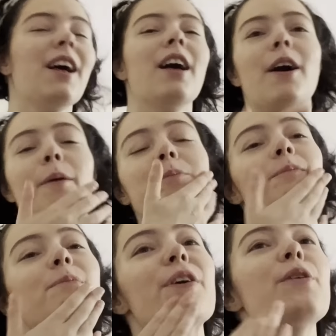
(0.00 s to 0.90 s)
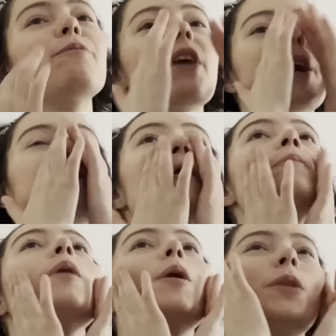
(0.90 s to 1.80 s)
unread,
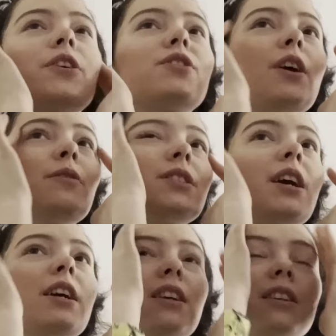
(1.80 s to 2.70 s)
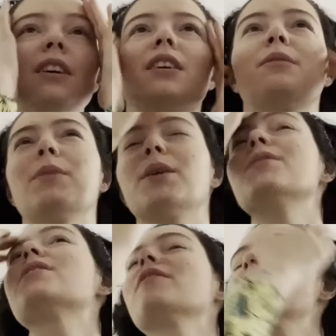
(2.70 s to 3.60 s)
unpublished. I was like maybe
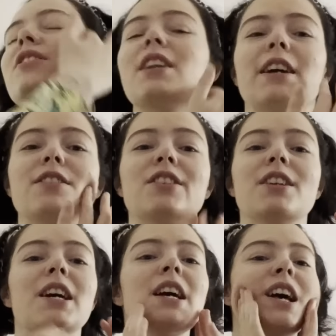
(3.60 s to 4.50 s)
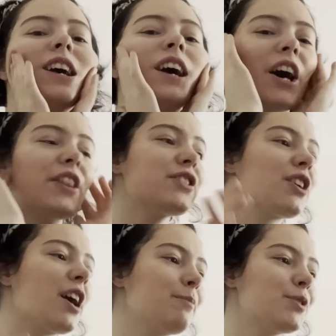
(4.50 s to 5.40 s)
17, 18 at the
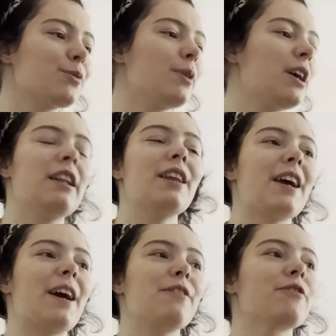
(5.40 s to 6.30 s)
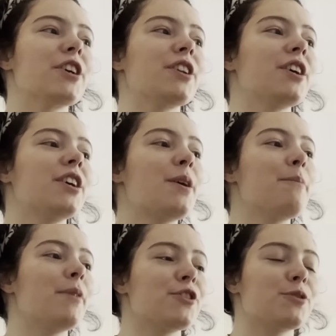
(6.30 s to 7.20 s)
time as well, and I hadn't written
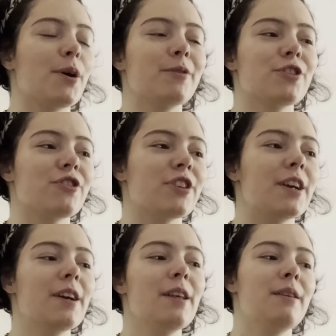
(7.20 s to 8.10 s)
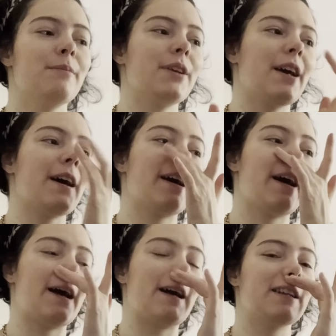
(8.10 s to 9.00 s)
much poetry. But yeah,
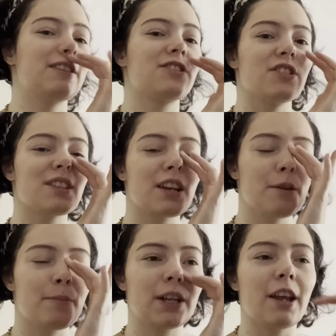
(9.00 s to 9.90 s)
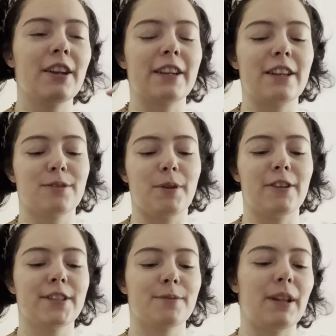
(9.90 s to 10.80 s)
and it's just like a big learning
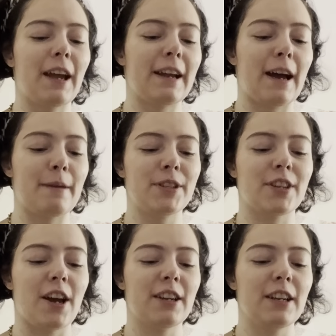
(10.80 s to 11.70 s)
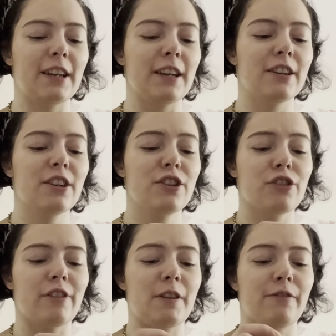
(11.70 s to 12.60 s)
experience. But like, I'm internally
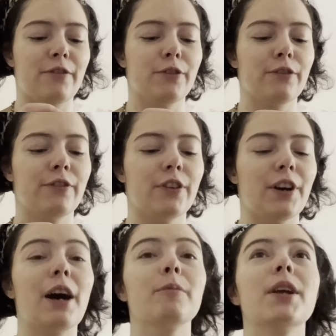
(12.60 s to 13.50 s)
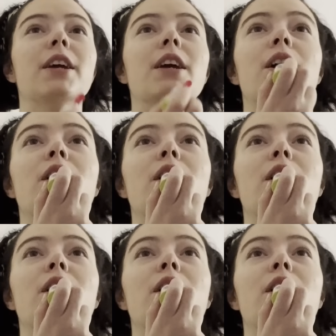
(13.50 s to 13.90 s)
grateful for how many